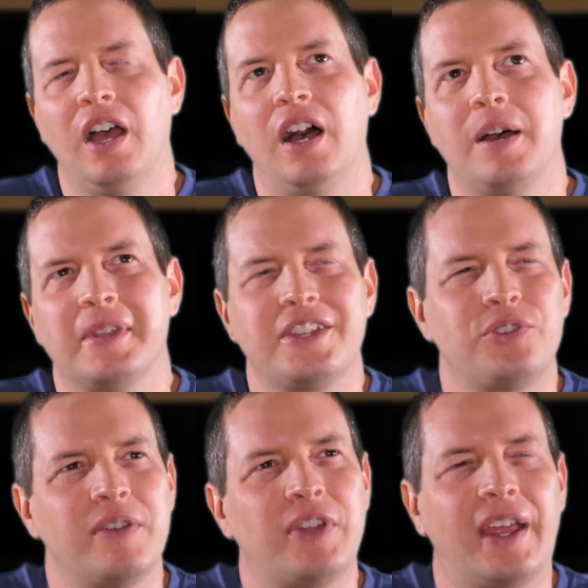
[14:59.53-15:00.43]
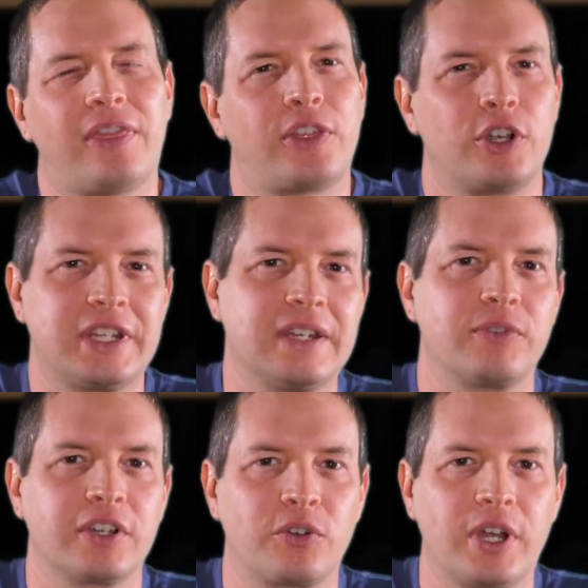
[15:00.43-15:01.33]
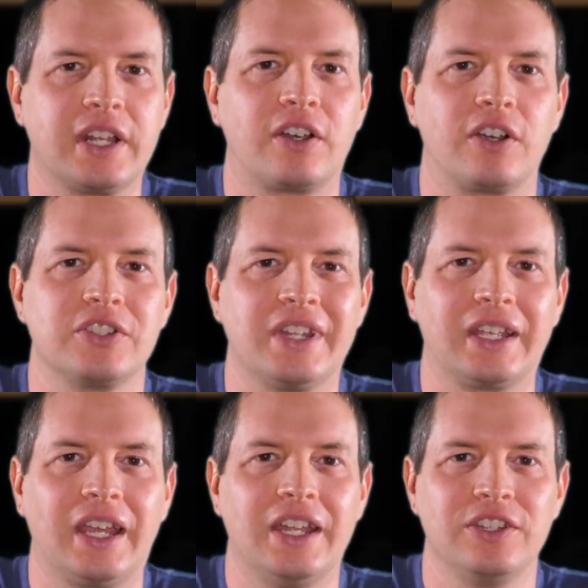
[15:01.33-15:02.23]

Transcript: Unless you have like 30 different credit cards like I